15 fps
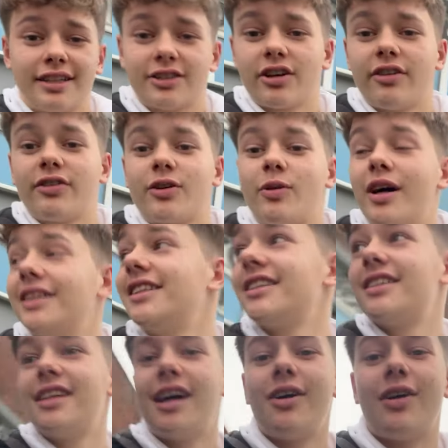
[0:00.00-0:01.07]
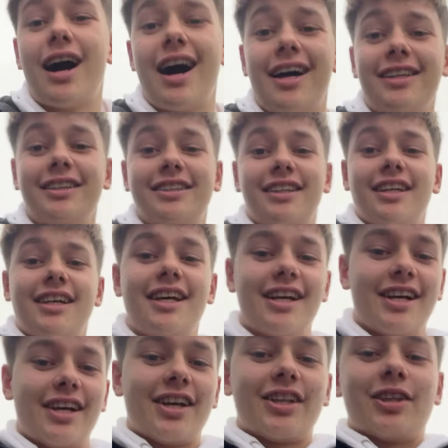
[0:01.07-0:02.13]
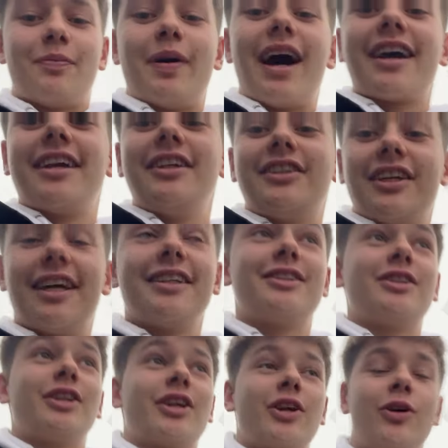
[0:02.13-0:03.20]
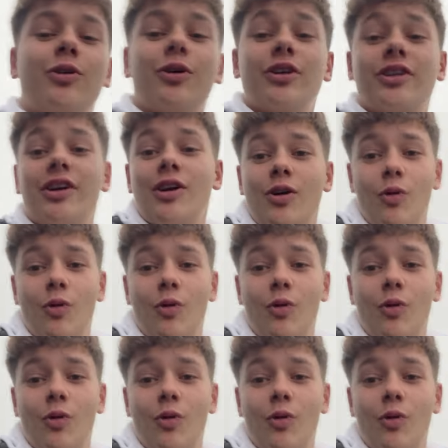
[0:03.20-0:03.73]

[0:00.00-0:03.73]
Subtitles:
Of Aquatics now, and the package is secured.